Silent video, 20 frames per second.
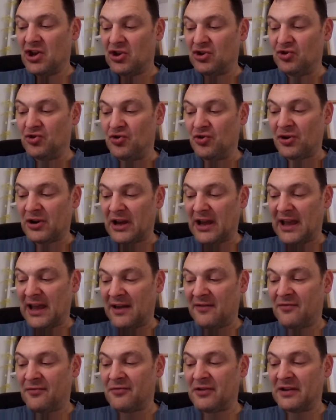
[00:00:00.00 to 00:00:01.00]
your
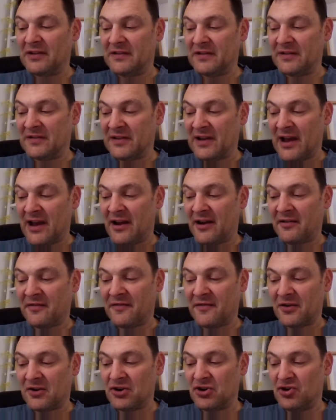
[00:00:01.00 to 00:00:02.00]
every desire
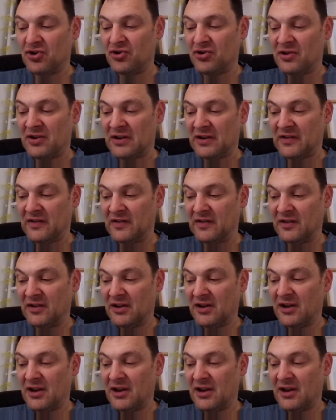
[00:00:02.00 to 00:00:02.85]
for goodness